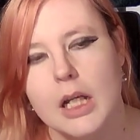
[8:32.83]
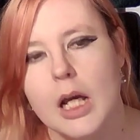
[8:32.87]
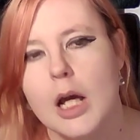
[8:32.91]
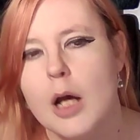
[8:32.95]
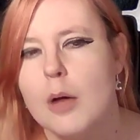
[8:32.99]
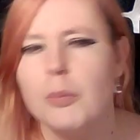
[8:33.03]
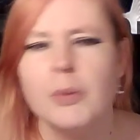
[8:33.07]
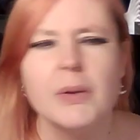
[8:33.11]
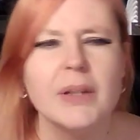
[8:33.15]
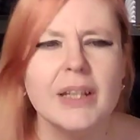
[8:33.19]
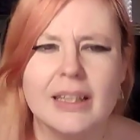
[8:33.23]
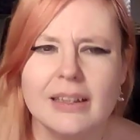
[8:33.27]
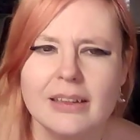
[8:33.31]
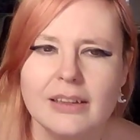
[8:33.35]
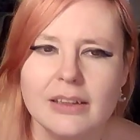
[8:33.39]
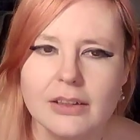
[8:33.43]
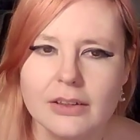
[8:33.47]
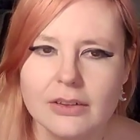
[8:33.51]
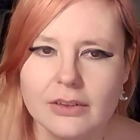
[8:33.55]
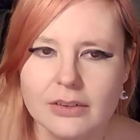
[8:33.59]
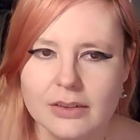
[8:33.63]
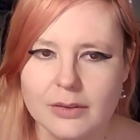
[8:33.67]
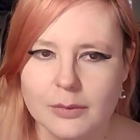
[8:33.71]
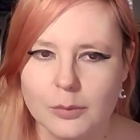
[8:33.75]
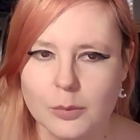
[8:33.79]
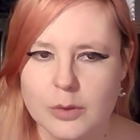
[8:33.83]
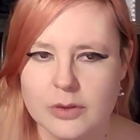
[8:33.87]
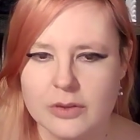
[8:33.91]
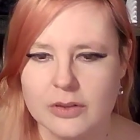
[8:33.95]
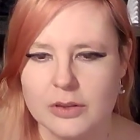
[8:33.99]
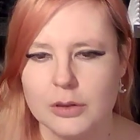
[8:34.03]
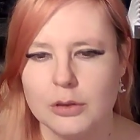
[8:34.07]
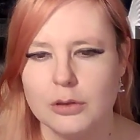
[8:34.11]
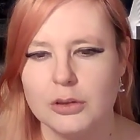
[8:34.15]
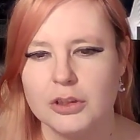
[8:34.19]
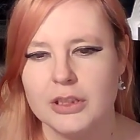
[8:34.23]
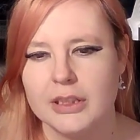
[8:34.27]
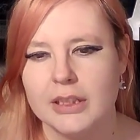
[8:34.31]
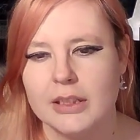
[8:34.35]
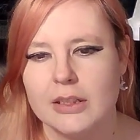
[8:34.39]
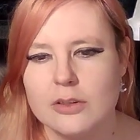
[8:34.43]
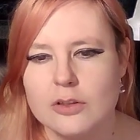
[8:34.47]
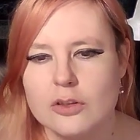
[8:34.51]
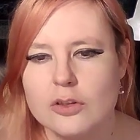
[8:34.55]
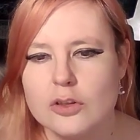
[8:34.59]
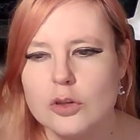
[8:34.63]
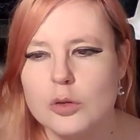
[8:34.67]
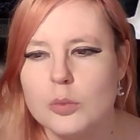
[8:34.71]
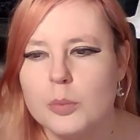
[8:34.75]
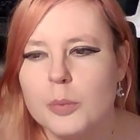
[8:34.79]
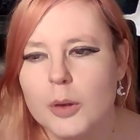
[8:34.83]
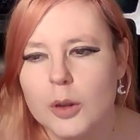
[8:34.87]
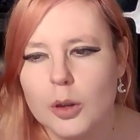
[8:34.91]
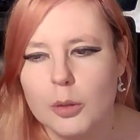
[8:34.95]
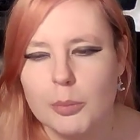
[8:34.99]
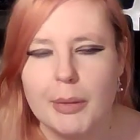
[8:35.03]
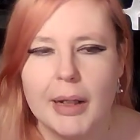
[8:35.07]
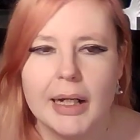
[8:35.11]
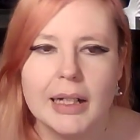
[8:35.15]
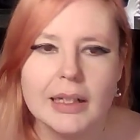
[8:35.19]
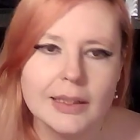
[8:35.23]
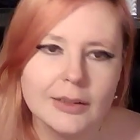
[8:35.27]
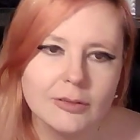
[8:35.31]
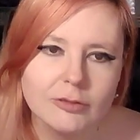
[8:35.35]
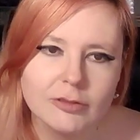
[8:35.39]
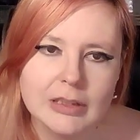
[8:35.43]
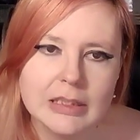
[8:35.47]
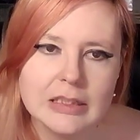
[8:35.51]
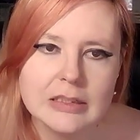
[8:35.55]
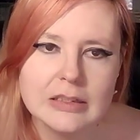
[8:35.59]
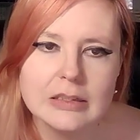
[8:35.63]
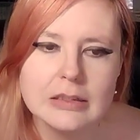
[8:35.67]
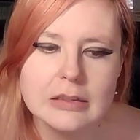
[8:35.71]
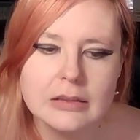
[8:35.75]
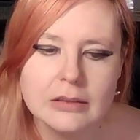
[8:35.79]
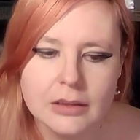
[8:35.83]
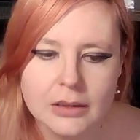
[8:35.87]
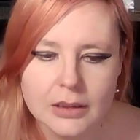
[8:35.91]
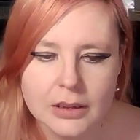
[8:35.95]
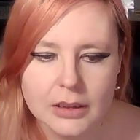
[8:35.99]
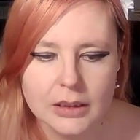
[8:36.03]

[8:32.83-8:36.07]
But yeah, you know, there wasn't usually a super compelling reason.